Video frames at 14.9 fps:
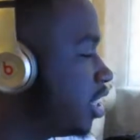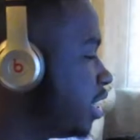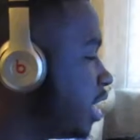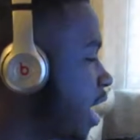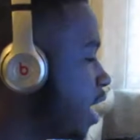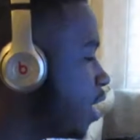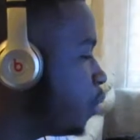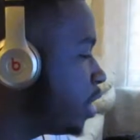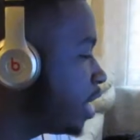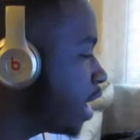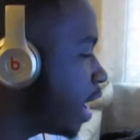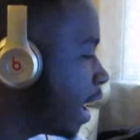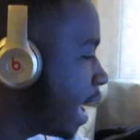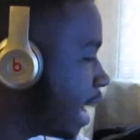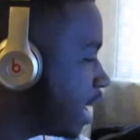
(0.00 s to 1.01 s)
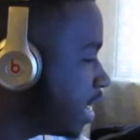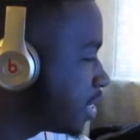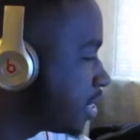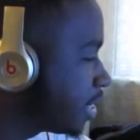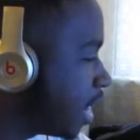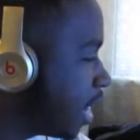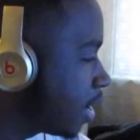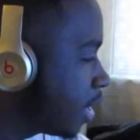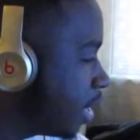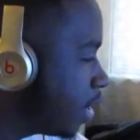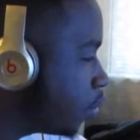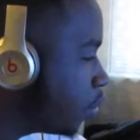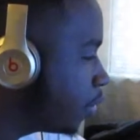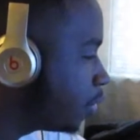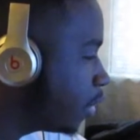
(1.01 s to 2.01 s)
Today we got Hannah
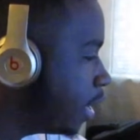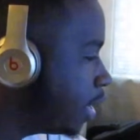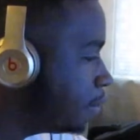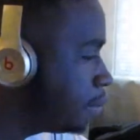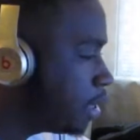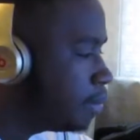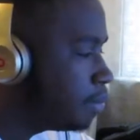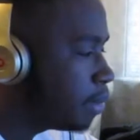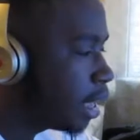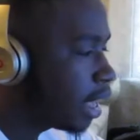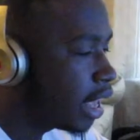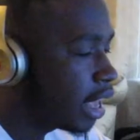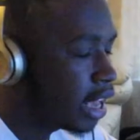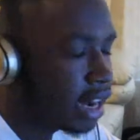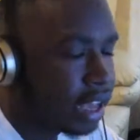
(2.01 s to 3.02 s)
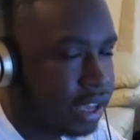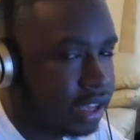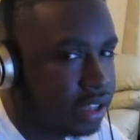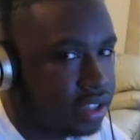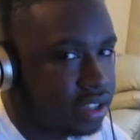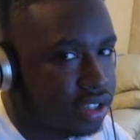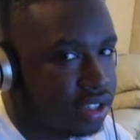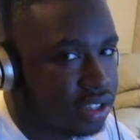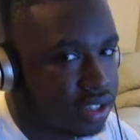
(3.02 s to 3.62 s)
Stocking with Hippie Beginnings.